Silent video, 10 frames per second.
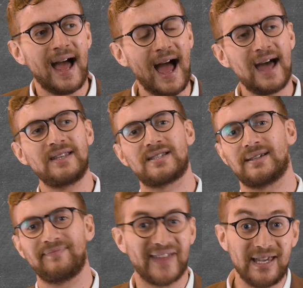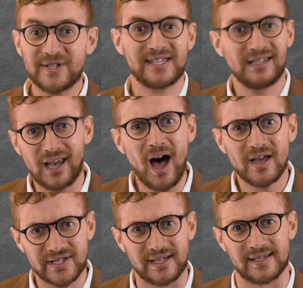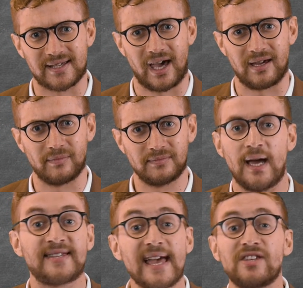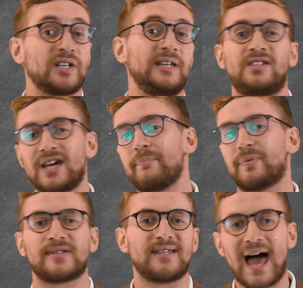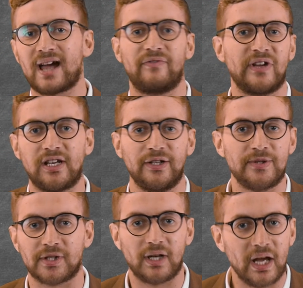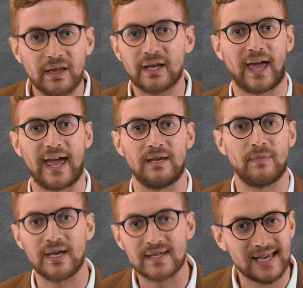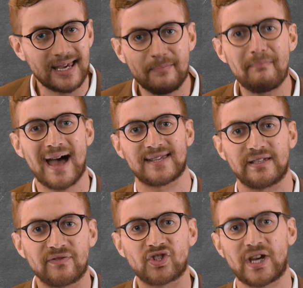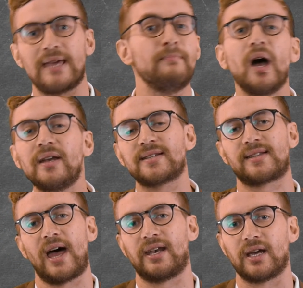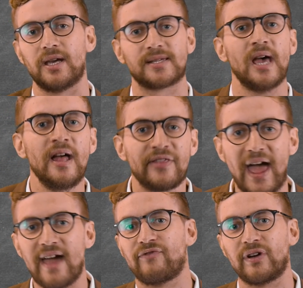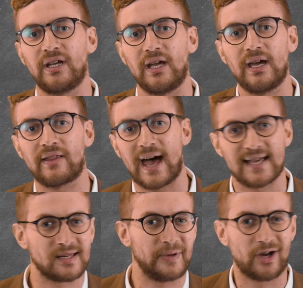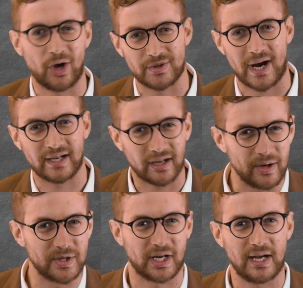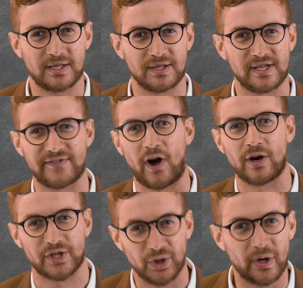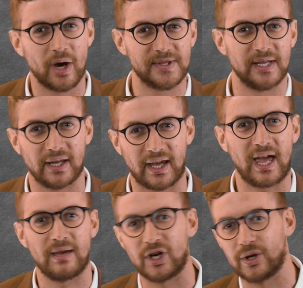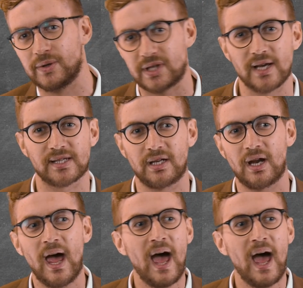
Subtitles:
And he was in last year's game. Essentially, Ciampa's lack of inclusion in the game is a massive shame. My understanding is that every year there has to be contract negotiations as far as who goes in the game and who doesn't.